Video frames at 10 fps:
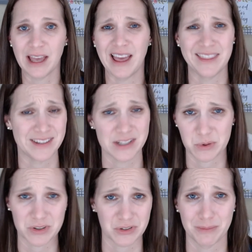and the
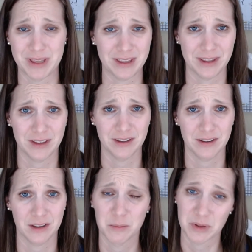dishwasher be
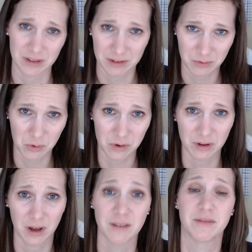completely full
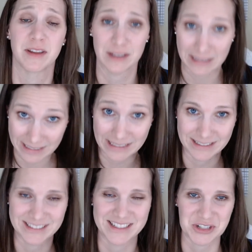of clean
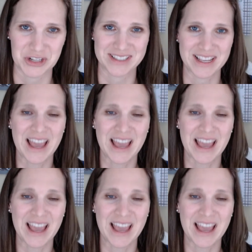dishes.